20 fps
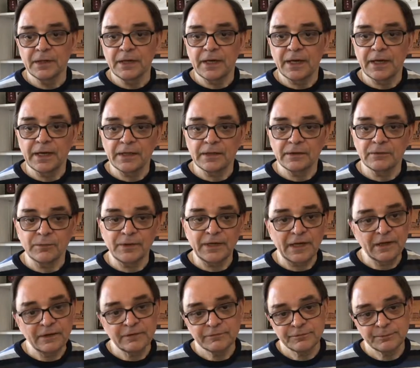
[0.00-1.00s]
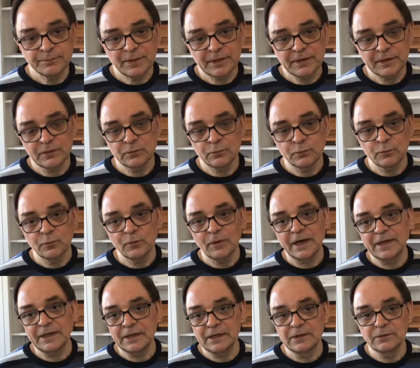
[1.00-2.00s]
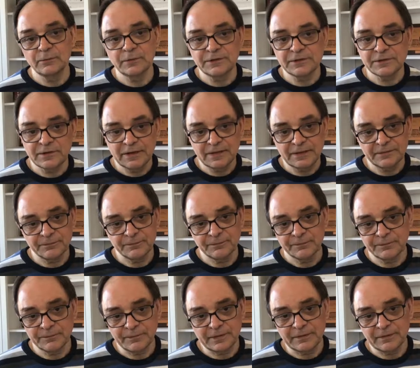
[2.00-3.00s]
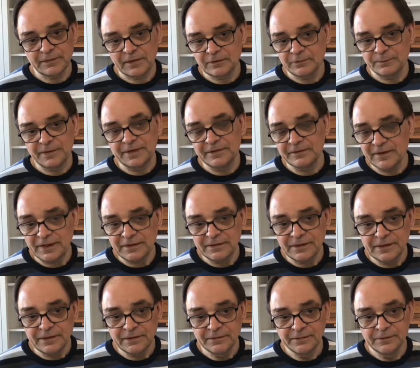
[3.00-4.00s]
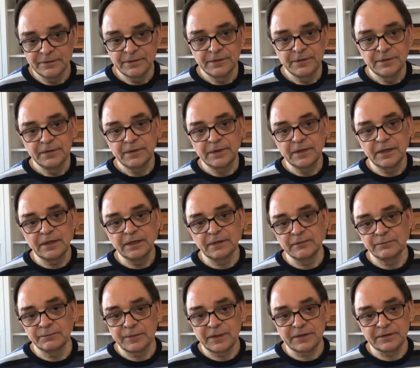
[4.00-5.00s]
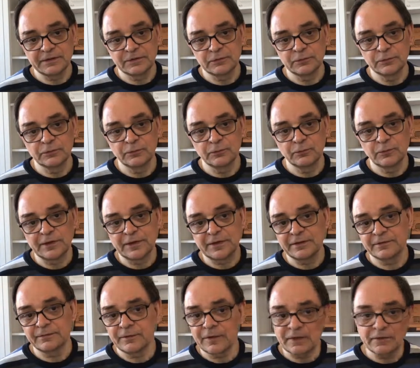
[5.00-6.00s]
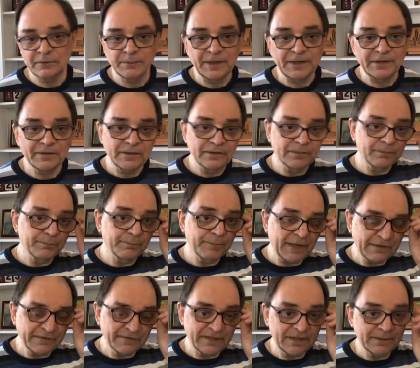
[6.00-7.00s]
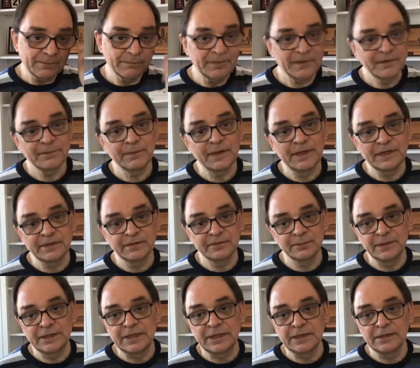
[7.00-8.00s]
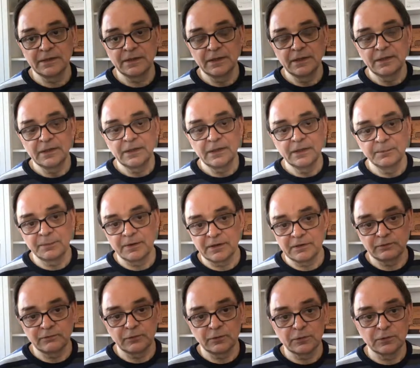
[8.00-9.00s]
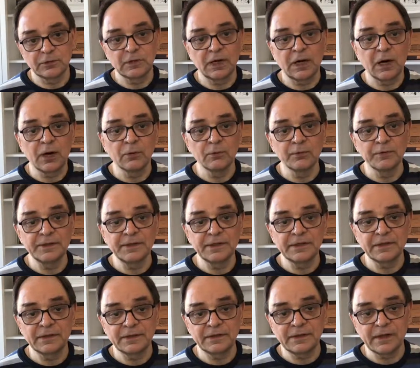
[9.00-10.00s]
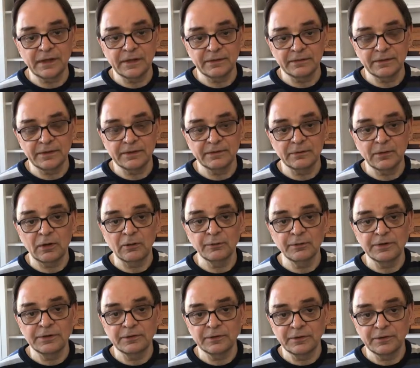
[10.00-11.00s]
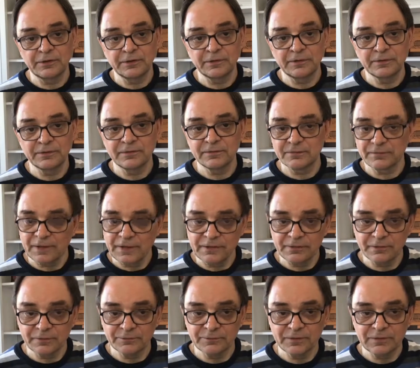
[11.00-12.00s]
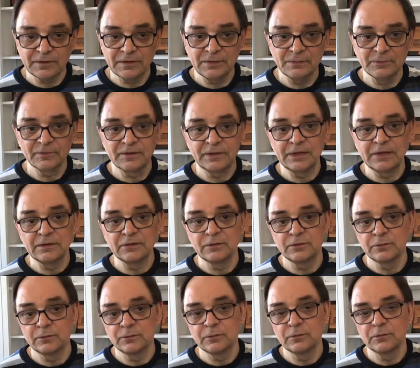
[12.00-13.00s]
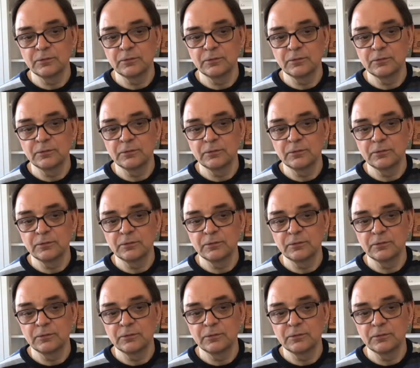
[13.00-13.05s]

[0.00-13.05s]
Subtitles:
And we have part 1 in which I explain the idea. In part 2 where I explain the basic mathematics we need. In part 4 how we calculate, how we turn the strength of the teams into